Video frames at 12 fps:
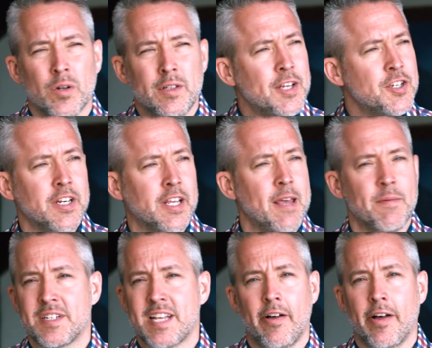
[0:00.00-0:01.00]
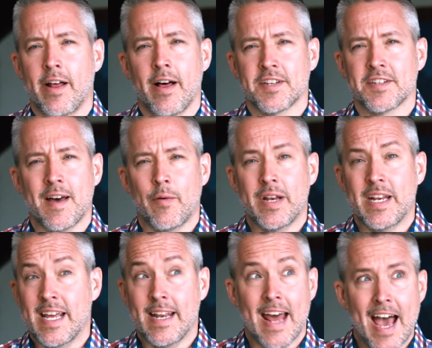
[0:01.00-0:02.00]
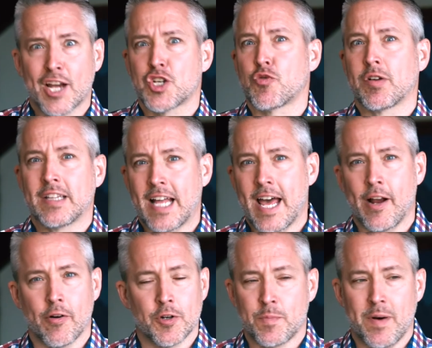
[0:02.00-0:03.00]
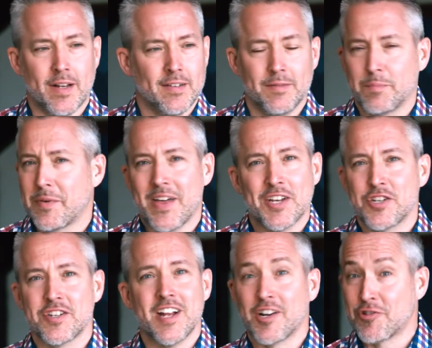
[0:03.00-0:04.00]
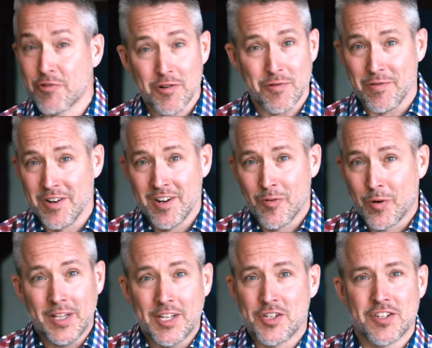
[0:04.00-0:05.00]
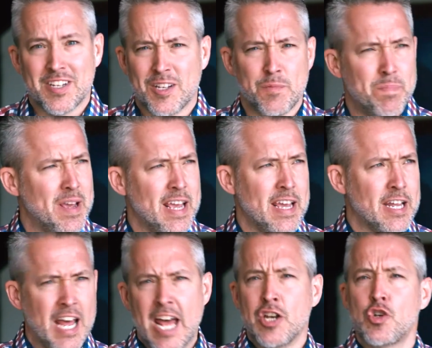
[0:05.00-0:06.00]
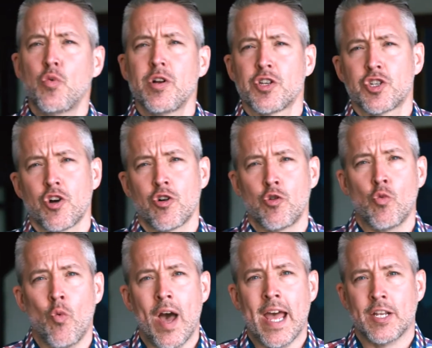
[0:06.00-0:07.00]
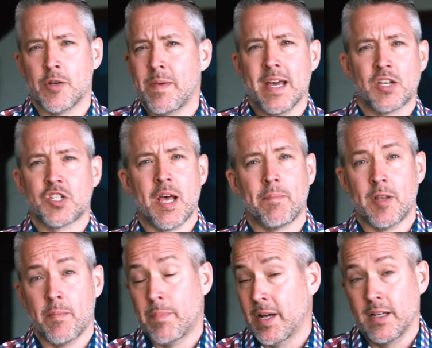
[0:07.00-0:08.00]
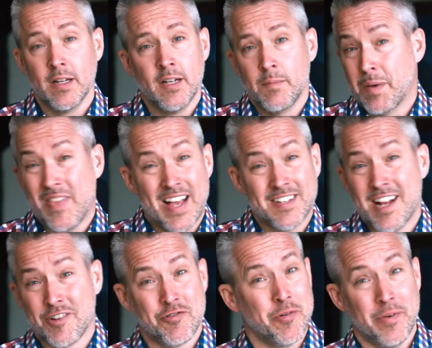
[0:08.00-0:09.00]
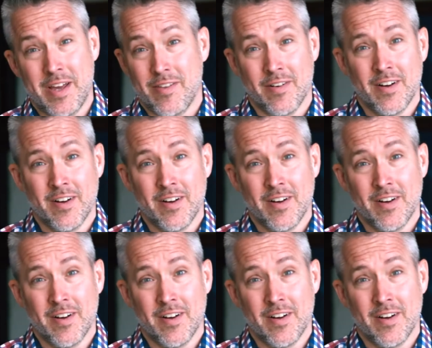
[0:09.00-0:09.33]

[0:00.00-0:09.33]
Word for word: Religion keeps telling us that we need extra layers, but, but that's just not true. Religion says be and, and do it a certain way to be accepted, but, but that's not true either.